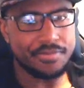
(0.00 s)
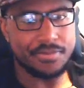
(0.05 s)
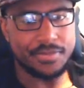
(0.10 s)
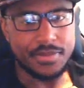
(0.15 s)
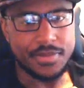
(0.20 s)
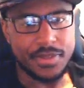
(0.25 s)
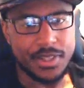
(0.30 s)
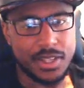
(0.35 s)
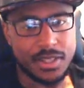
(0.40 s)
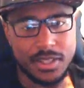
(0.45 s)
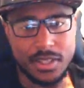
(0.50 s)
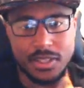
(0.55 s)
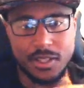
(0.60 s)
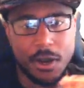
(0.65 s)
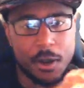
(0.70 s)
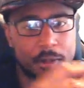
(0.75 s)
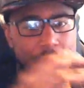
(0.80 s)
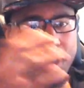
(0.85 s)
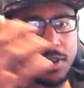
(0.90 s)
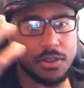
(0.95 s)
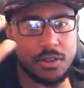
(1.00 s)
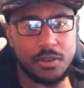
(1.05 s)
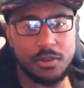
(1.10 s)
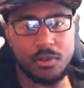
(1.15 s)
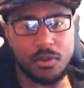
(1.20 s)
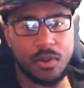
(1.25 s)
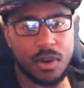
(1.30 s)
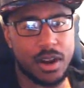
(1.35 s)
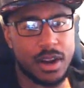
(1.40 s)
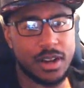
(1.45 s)
Let's just hope they do
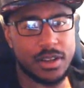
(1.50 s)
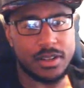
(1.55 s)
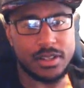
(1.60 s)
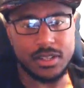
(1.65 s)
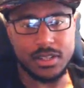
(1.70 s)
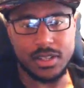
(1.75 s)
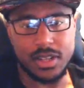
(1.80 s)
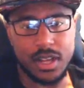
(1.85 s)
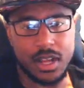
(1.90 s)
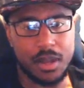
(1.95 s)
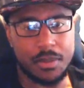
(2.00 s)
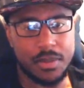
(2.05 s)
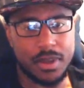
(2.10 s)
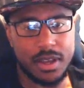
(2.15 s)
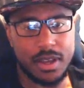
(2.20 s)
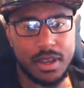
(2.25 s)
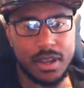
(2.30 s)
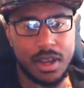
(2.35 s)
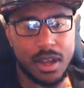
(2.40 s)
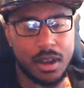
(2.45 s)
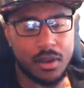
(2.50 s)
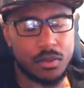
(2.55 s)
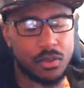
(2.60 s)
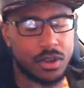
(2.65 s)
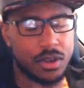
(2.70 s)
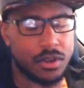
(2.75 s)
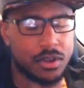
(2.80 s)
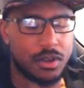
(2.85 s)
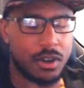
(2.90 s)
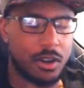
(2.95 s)
right this time, man. I really
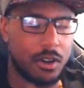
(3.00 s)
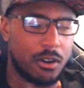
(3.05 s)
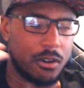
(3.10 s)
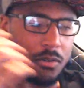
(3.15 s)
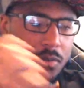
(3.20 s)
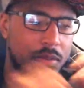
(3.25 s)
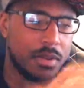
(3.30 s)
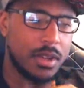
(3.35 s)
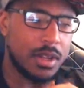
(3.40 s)
do hope.